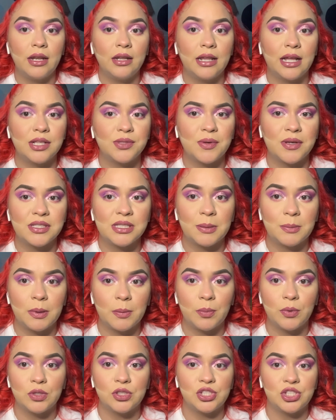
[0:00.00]
That's why some
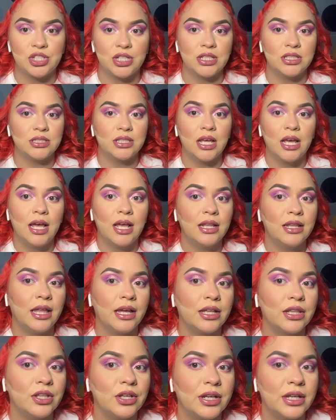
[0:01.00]
people just like,
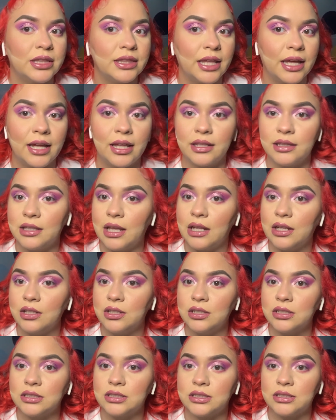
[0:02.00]
look at that,
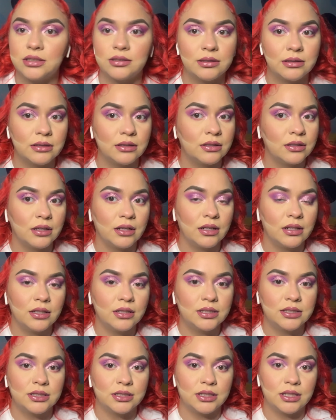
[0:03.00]
it
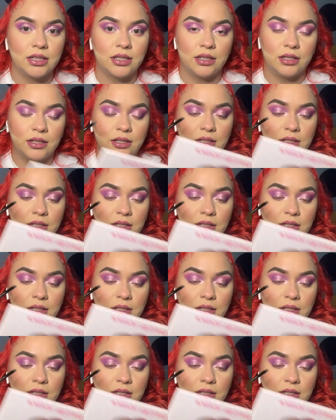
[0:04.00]
looks good.